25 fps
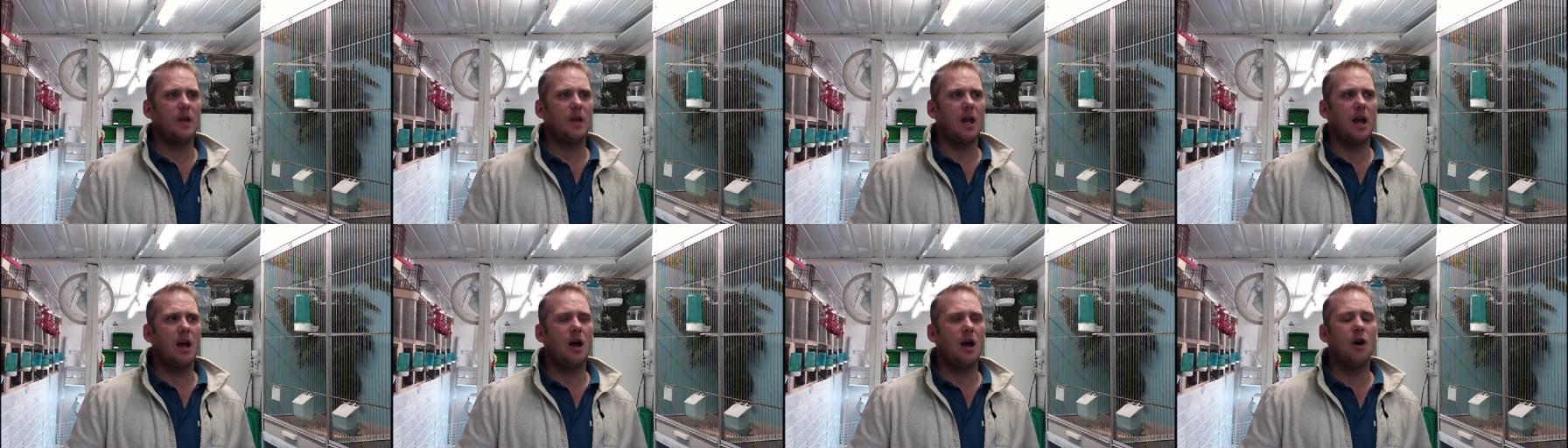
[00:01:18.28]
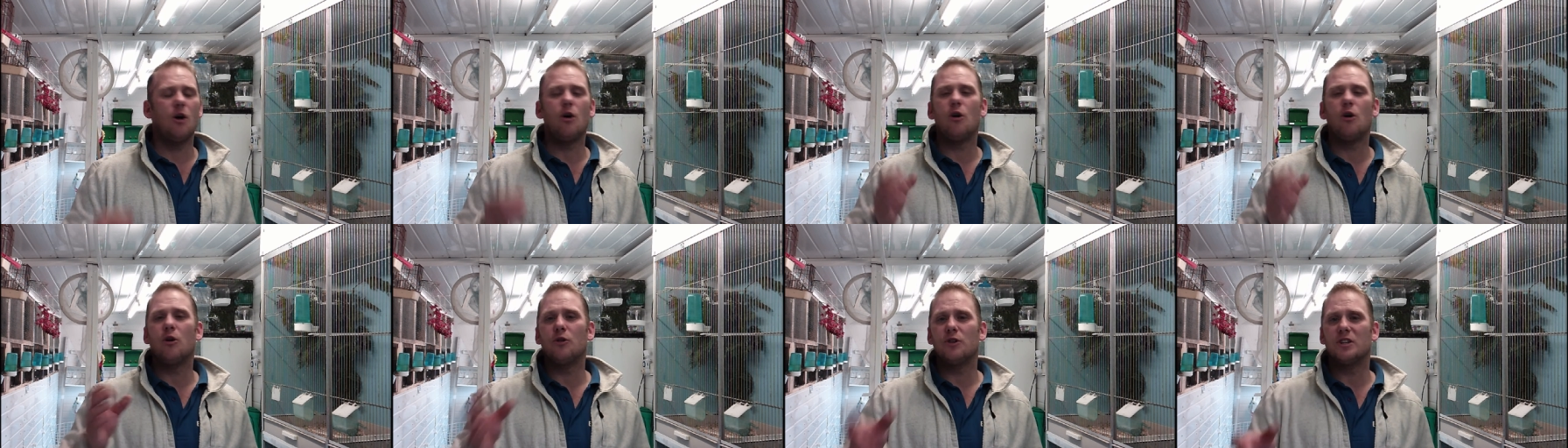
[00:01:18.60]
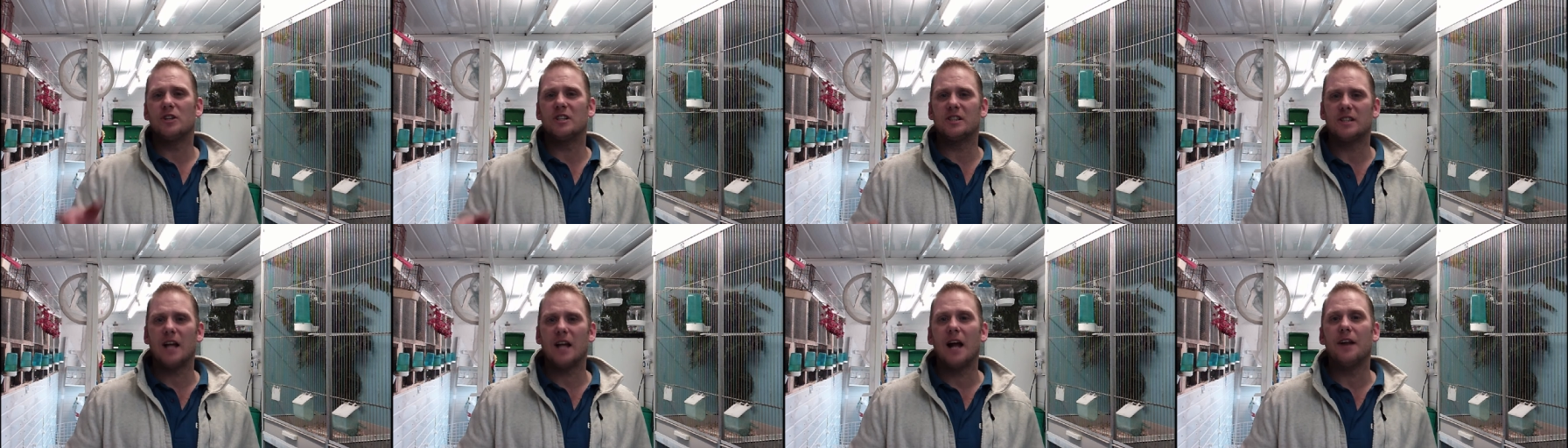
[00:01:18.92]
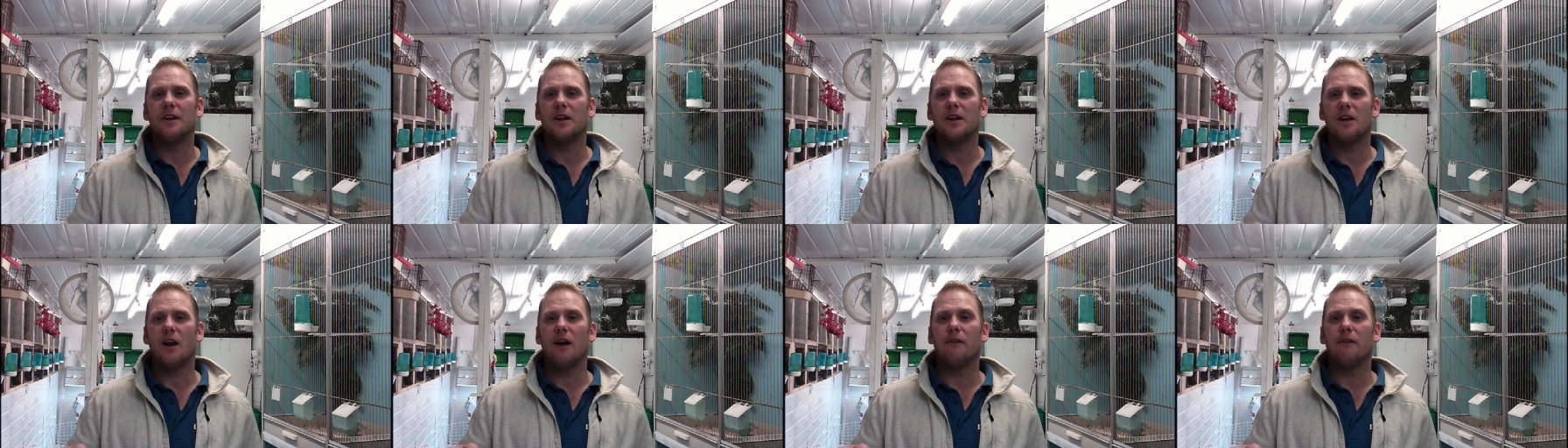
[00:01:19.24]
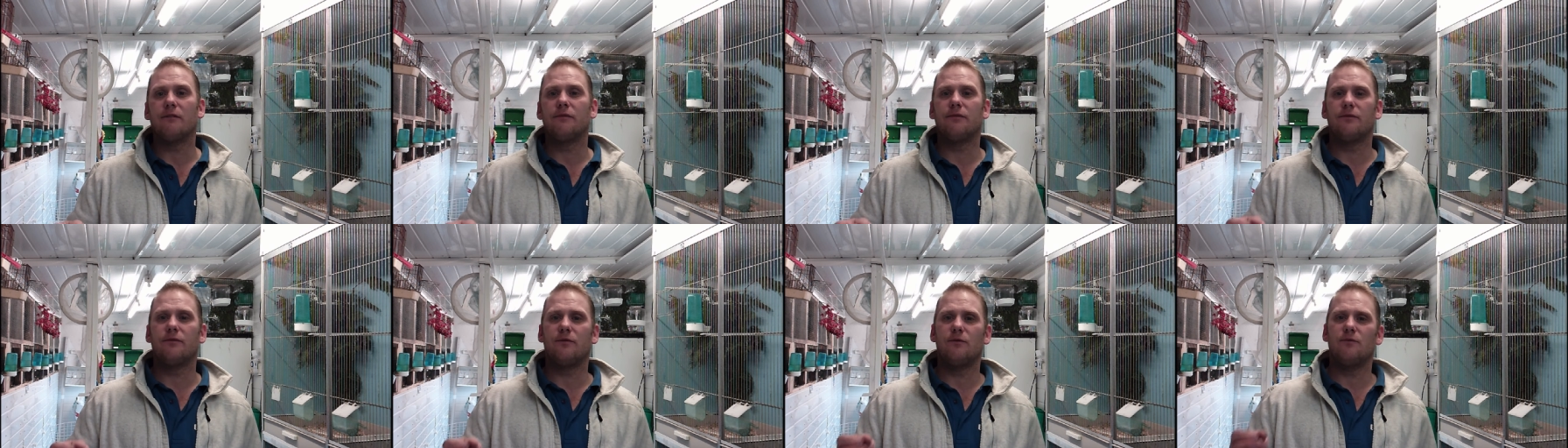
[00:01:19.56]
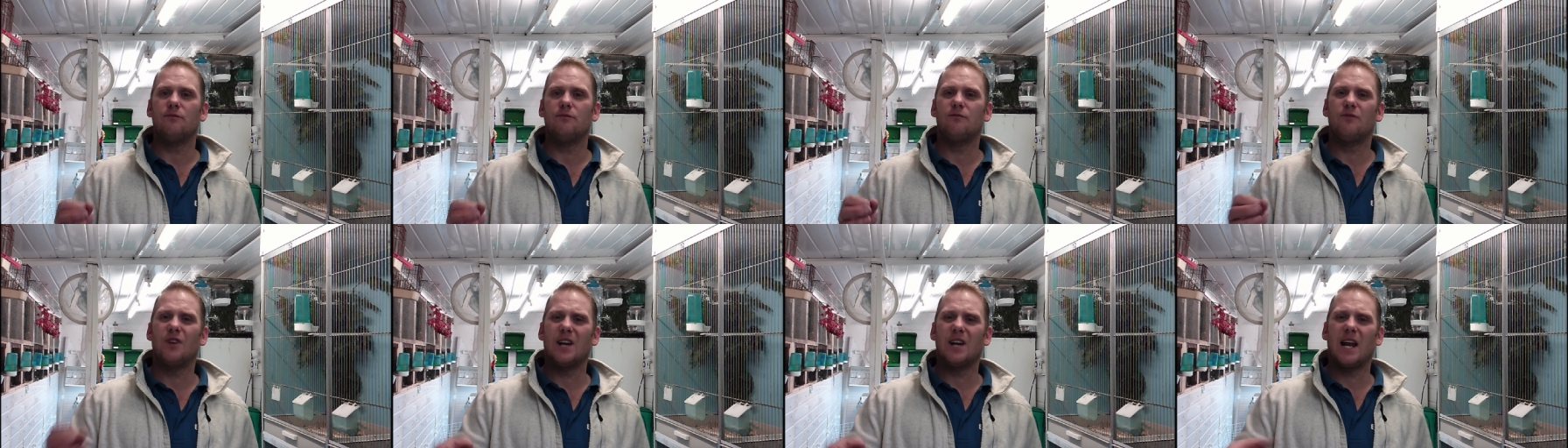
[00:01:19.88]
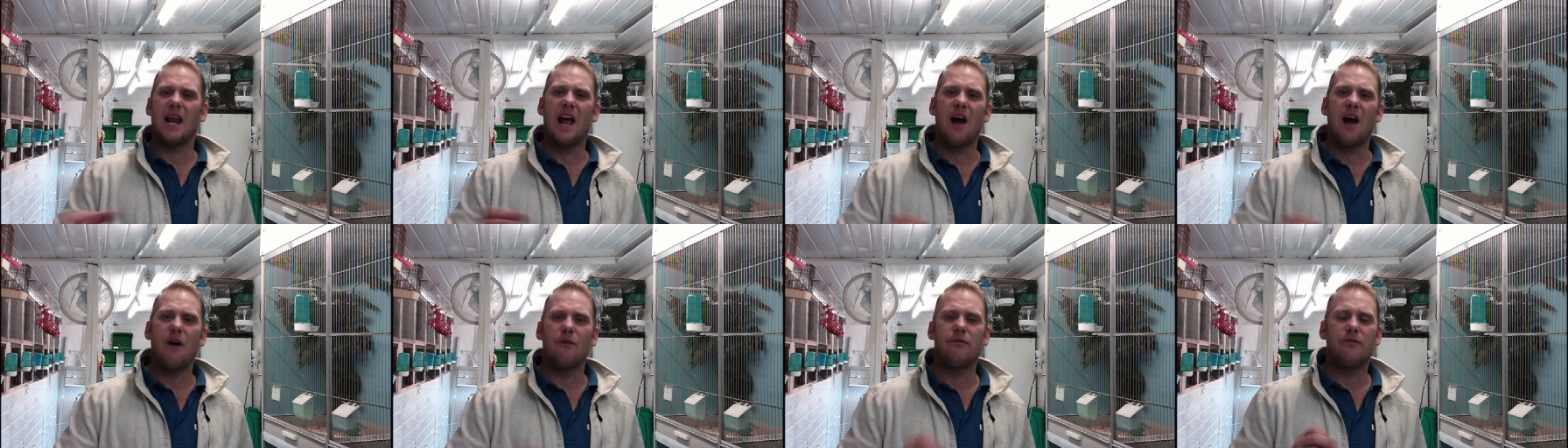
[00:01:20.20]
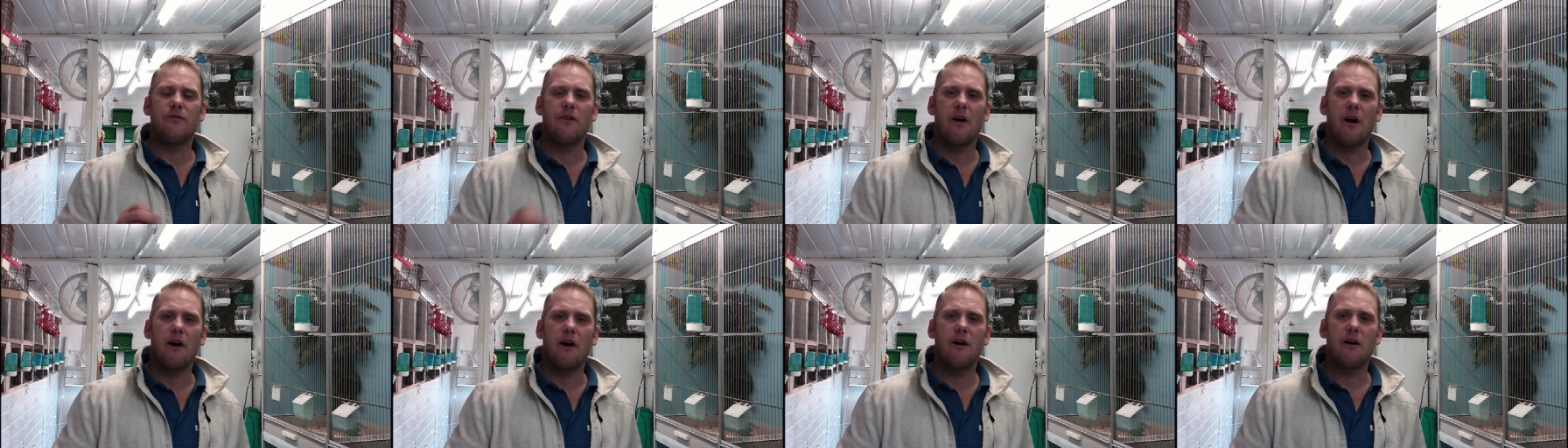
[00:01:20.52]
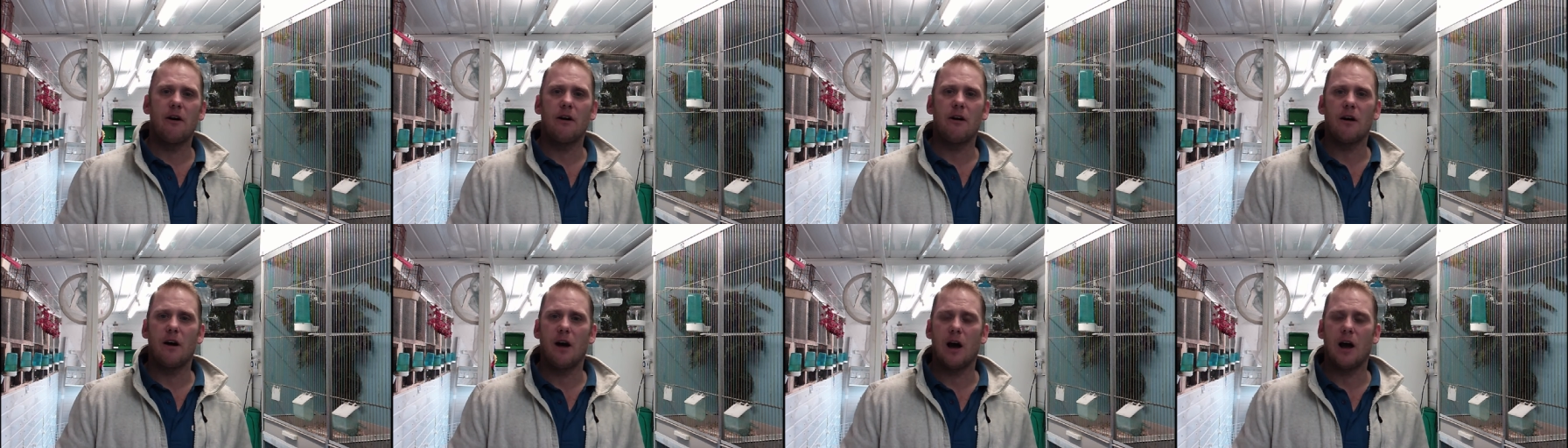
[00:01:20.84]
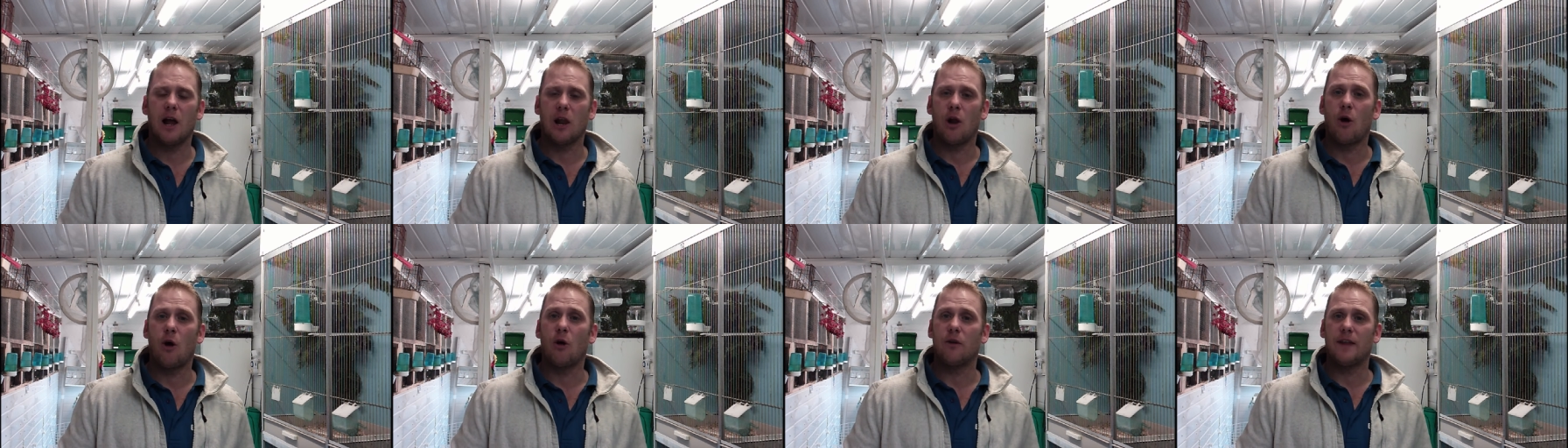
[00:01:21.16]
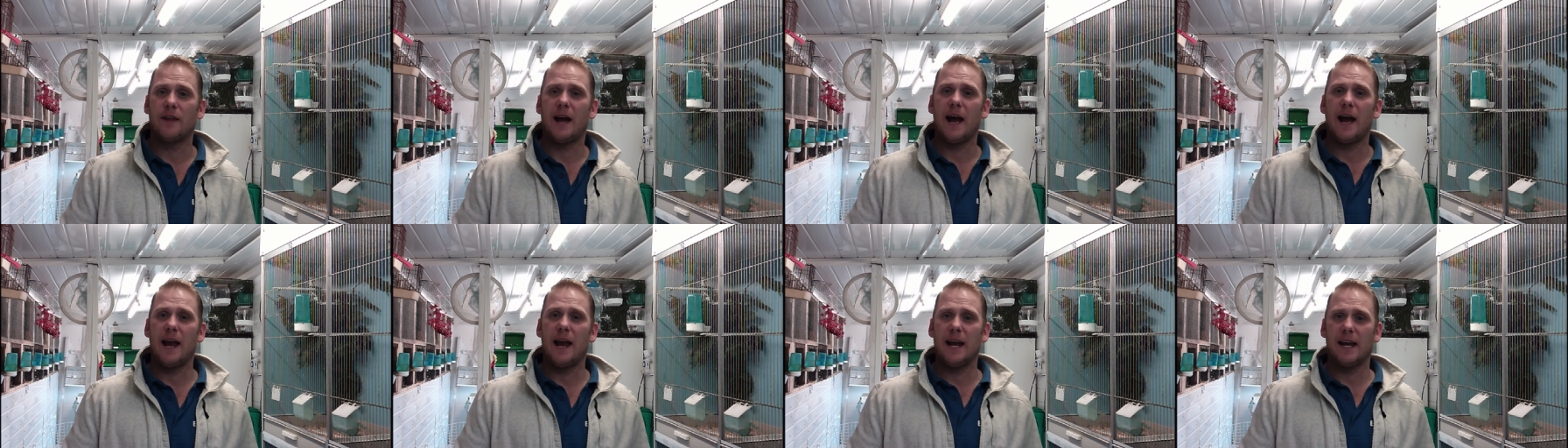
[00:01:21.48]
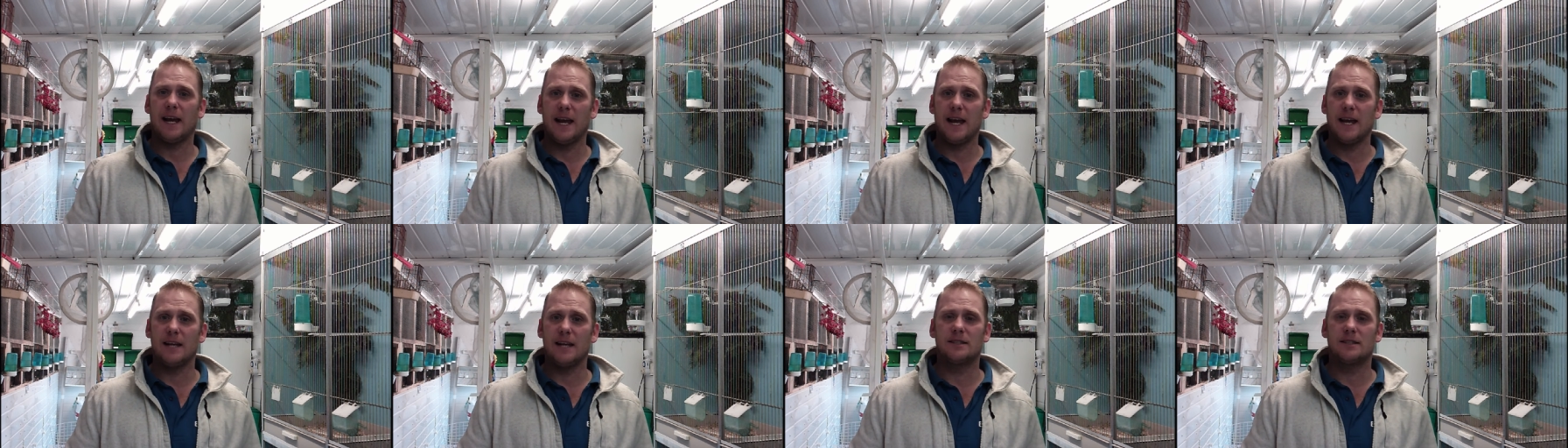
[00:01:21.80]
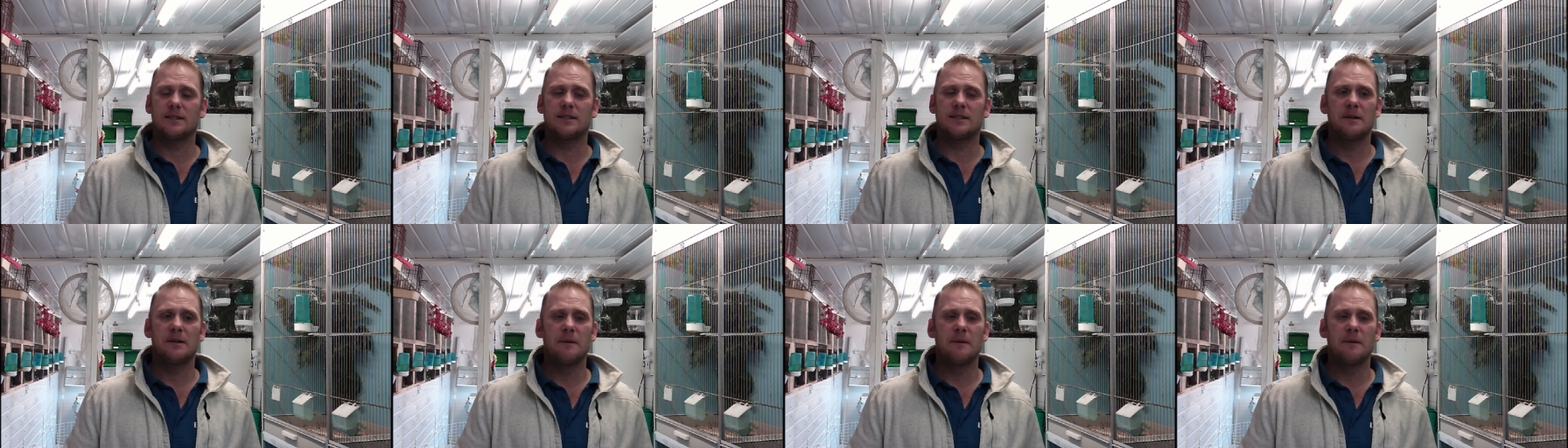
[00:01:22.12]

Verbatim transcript: a understanding of really how far along that egg is.